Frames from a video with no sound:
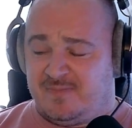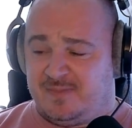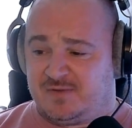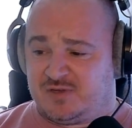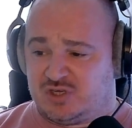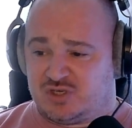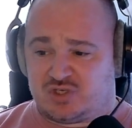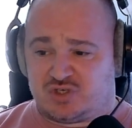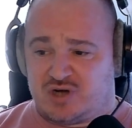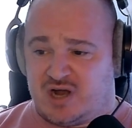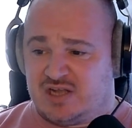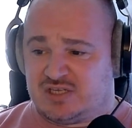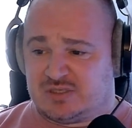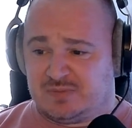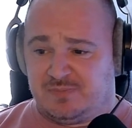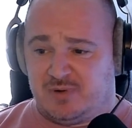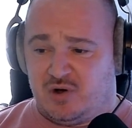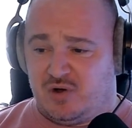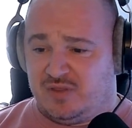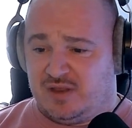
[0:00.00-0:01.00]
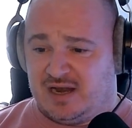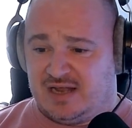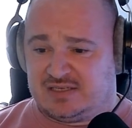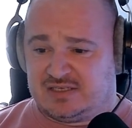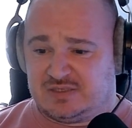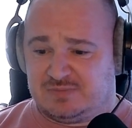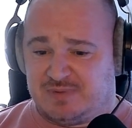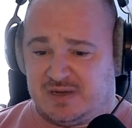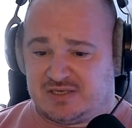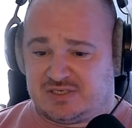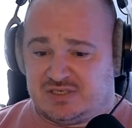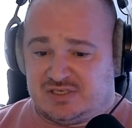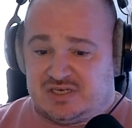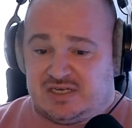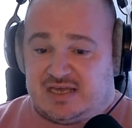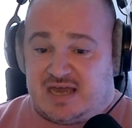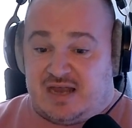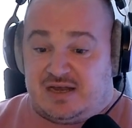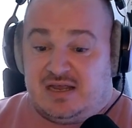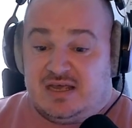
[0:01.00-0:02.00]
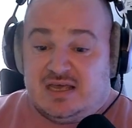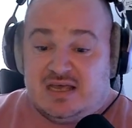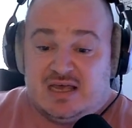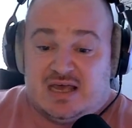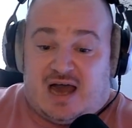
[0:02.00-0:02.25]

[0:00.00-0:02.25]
Just try and support the lads as best as you can.